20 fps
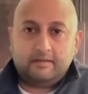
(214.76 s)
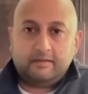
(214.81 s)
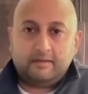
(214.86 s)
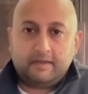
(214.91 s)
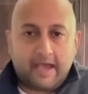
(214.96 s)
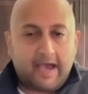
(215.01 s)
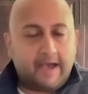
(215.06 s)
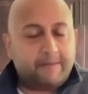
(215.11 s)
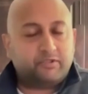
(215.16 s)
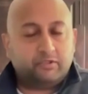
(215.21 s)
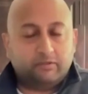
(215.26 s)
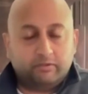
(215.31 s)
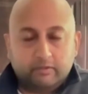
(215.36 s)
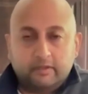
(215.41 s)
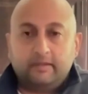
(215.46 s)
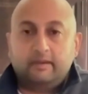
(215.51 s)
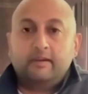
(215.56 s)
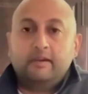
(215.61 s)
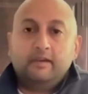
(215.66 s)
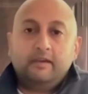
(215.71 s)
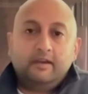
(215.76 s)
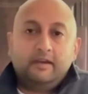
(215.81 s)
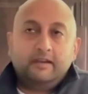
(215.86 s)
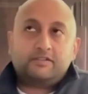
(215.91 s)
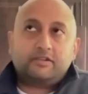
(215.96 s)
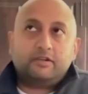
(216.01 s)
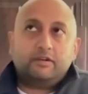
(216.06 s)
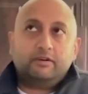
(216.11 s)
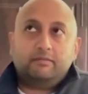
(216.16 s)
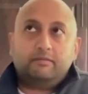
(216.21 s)
Absolutely.
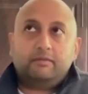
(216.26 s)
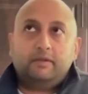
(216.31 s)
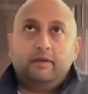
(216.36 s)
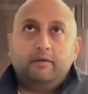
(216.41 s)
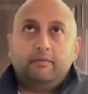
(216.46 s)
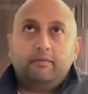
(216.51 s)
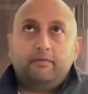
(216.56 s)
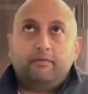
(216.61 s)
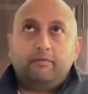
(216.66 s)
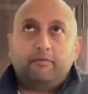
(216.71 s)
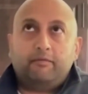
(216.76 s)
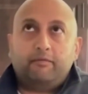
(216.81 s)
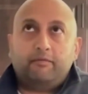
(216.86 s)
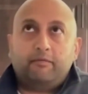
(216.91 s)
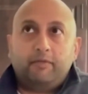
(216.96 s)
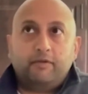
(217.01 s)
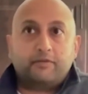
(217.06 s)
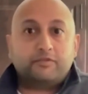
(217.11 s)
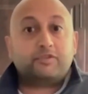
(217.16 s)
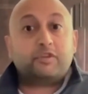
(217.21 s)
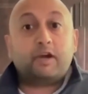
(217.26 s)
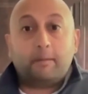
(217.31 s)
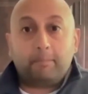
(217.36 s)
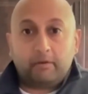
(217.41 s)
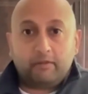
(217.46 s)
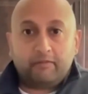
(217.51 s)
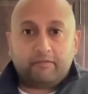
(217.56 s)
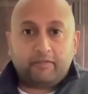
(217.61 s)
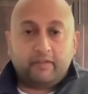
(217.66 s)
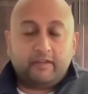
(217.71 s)
So, you know, there's a couple
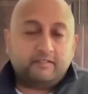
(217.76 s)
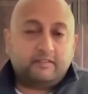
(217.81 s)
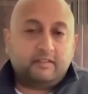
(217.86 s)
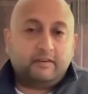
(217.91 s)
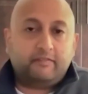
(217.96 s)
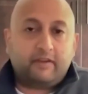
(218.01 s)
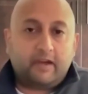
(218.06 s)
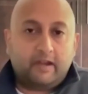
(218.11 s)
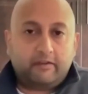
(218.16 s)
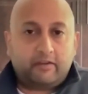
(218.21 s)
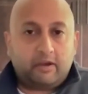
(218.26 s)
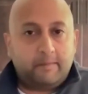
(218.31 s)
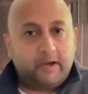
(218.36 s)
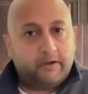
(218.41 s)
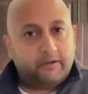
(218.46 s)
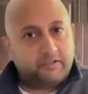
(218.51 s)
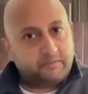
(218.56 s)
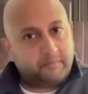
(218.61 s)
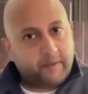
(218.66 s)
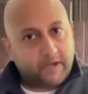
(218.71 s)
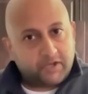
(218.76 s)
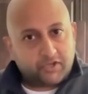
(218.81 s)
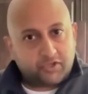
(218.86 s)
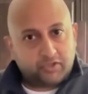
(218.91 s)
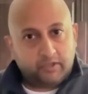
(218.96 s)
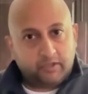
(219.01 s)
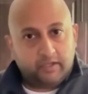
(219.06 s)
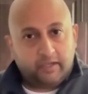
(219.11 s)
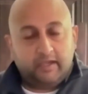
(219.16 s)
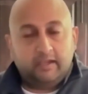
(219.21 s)
of things that have kind of come out,
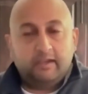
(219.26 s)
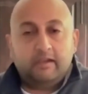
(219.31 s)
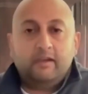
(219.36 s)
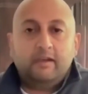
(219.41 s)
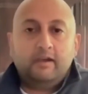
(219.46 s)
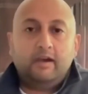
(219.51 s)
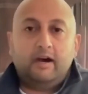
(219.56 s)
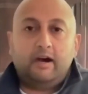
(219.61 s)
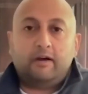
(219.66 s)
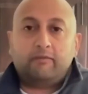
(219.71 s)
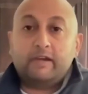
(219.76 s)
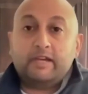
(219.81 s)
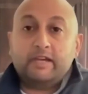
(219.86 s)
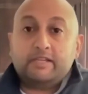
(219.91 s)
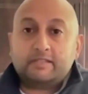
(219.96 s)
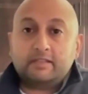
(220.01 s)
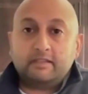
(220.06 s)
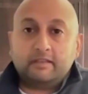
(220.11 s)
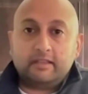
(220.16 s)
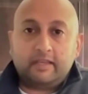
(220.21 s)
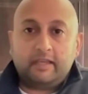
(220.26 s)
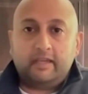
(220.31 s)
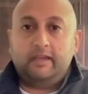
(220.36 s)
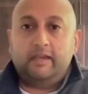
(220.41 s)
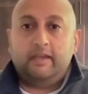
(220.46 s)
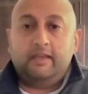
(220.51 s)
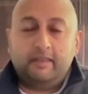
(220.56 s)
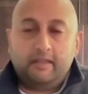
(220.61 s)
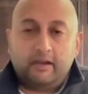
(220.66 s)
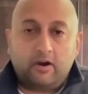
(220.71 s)
especially uh, recently
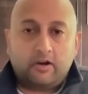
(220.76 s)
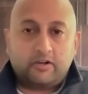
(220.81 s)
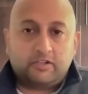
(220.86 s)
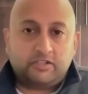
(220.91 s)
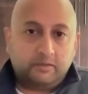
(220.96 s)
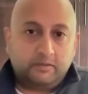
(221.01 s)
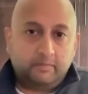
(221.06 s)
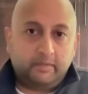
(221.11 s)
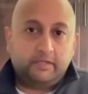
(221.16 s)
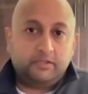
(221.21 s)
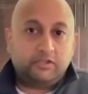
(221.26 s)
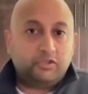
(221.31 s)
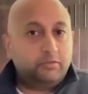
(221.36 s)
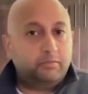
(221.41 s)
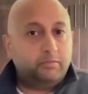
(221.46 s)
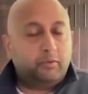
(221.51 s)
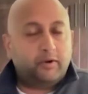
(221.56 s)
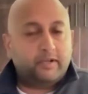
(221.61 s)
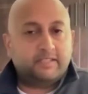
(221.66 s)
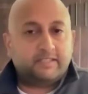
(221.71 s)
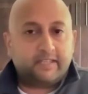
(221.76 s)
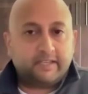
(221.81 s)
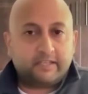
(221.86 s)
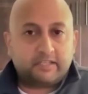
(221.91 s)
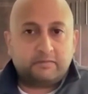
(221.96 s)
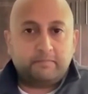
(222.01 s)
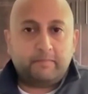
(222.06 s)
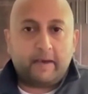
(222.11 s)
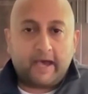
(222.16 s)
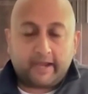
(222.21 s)
in the RTB 2.6
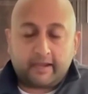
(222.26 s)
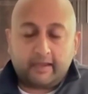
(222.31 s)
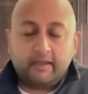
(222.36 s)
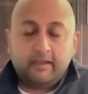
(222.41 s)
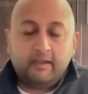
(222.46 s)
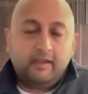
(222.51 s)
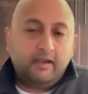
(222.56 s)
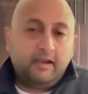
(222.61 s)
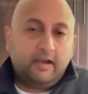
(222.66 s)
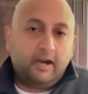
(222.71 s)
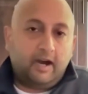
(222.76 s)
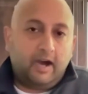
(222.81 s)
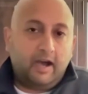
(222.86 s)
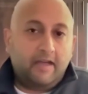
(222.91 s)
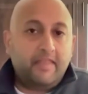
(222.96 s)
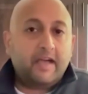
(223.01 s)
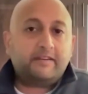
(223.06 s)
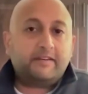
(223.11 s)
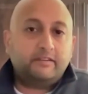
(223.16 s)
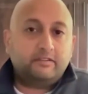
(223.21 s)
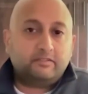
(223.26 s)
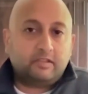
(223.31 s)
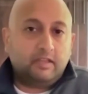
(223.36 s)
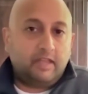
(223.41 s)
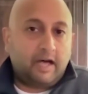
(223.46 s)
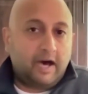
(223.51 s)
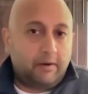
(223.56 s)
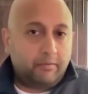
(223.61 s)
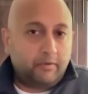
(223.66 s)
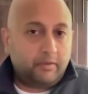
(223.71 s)
spec uh, and that deals a
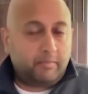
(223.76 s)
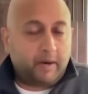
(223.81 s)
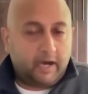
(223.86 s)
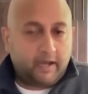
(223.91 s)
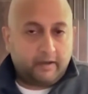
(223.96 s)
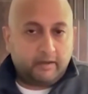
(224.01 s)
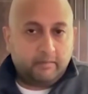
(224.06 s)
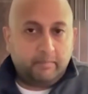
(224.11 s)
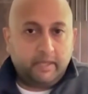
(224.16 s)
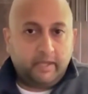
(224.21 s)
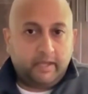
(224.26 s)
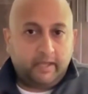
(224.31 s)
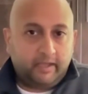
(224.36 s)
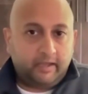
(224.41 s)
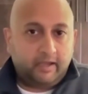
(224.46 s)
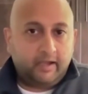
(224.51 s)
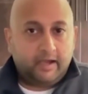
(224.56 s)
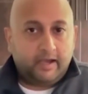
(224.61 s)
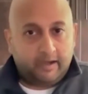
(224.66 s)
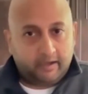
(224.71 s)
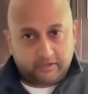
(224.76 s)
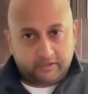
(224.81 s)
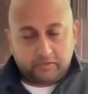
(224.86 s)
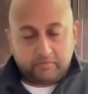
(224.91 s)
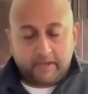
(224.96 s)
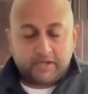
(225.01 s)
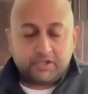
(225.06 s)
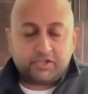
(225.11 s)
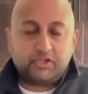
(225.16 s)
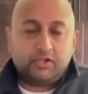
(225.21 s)
lot with podded bidding, uh, as you
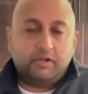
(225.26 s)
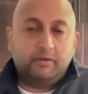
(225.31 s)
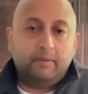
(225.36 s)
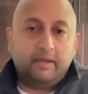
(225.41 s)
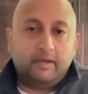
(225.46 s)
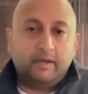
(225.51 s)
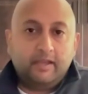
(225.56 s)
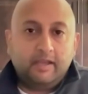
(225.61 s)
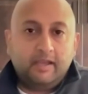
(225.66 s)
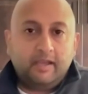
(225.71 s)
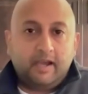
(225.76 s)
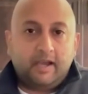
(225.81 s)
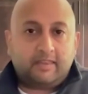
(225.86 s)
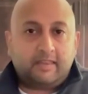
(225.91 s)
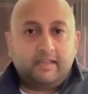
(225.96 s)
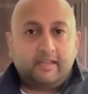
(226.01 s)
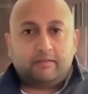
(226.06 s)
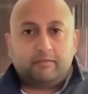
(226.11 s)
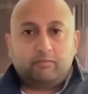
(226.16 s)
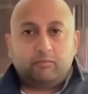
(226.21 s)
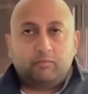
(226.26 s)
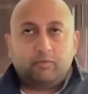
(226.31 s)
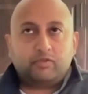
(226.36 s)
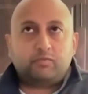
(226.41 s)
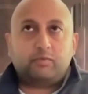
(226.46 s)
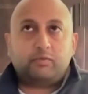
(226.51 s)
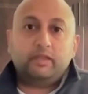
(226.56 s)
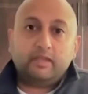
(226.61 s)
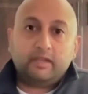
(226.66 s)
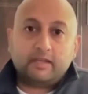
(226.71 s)
mentioned. But I think what's
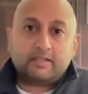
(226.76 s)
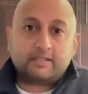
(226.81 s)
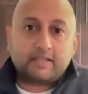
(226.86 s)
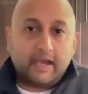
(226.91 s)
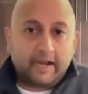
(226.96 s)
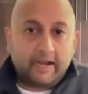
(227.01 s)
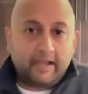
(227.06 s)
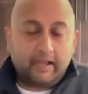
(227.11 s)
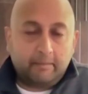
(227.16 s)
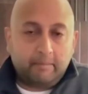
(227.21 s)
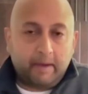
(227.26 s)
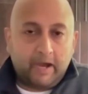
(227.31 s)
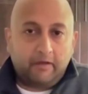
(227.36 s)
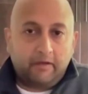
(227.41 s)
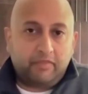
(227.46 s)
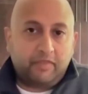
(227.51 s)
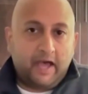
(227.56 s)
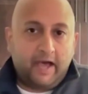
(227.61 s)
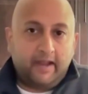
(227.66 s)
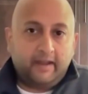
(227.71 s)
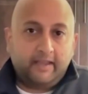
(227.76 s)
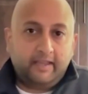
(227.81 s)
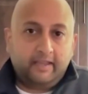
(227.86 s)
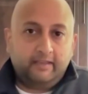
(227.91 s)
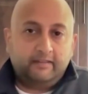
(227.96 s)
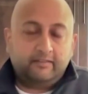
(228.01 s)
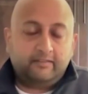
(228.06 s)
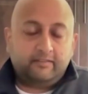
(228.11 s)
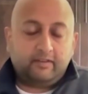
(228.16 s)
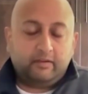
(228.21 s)
really exciting about that
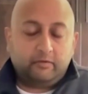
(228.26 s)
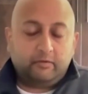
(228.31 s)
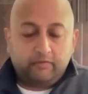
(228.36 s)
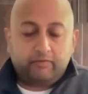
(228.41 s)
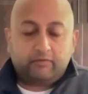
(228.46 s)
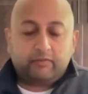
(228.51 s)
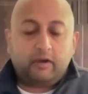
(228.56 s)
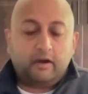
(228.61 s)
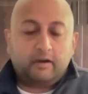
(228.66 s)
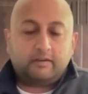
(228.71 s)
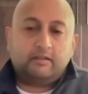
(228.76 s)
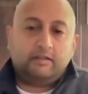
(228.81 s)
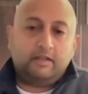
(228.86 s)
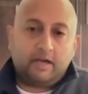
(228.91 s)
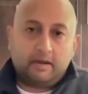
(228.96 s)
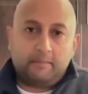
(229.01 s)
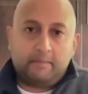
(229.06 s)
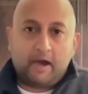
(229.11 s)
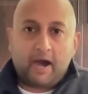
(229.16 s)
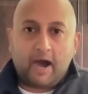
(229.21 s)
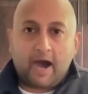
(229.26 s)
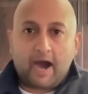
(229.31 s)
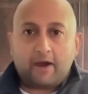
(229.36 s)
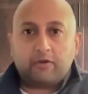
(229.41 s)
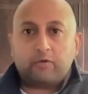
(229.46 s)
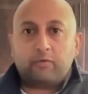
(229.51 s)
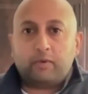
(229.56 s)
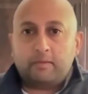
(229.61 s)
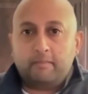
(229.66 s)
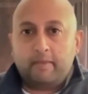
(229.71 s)
is, you know, we've talked a lot about how do
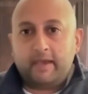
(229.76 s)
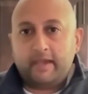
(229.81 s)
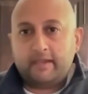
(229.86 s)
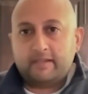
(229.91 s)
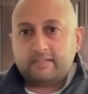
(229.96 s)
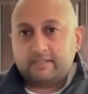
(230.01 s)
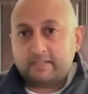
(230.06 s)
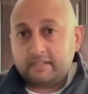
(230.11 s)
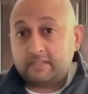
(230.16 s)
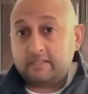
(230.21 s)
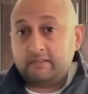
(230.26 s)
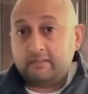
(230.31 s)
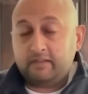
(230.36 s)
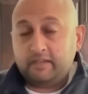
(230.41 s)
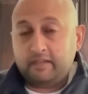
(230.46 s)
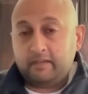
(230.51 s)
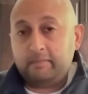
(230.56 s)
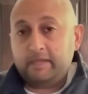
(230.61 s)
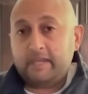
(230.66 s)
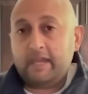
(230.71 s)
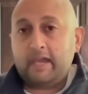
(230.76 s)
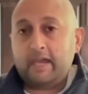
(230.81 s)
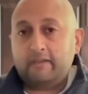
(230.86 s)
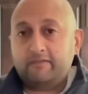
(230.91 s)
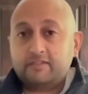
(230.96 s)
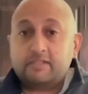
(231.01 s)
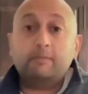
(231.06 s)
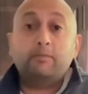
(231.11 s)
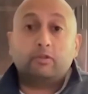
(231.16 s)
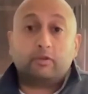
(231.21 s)
we make CTV behave
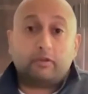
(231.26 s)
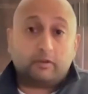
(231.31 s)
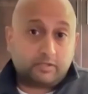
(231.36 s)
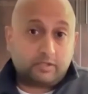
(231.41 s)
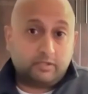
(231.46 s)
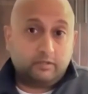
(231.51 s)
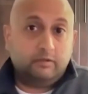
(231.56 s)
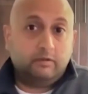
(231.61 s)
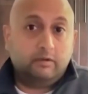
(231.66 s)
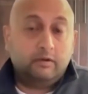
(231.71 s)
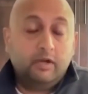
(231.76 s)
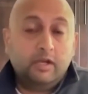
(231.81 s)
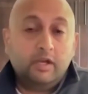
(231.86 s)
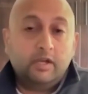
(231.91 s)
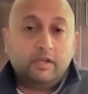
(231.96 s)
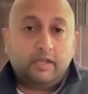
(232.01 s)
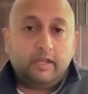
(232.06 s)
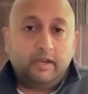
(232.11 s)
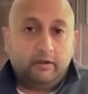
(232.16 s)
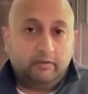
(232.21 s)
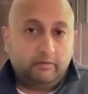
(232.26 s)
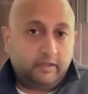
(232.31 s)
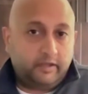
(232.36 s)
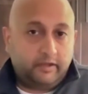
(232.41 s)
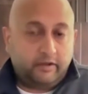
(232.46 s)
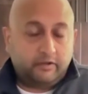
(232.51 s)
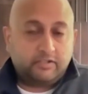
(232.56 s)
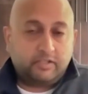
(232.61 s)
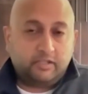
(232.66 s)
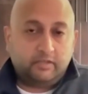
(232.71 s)
similar to, you know, linear
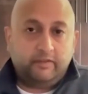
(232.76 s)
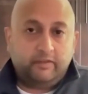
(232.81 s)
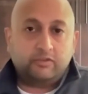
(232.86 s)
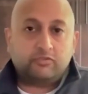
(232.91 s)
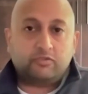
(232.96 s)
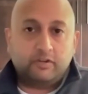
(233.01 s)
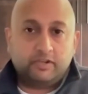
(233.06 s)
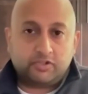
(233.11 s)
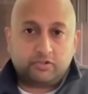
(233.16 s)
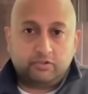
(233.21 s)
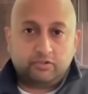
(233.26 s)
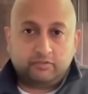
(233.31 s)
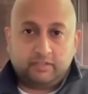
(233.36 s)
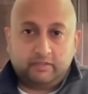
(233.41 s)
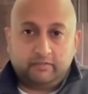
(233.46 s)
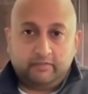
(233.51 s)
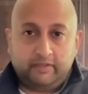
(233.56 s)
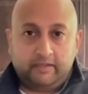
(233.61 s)
TV and traditional TV.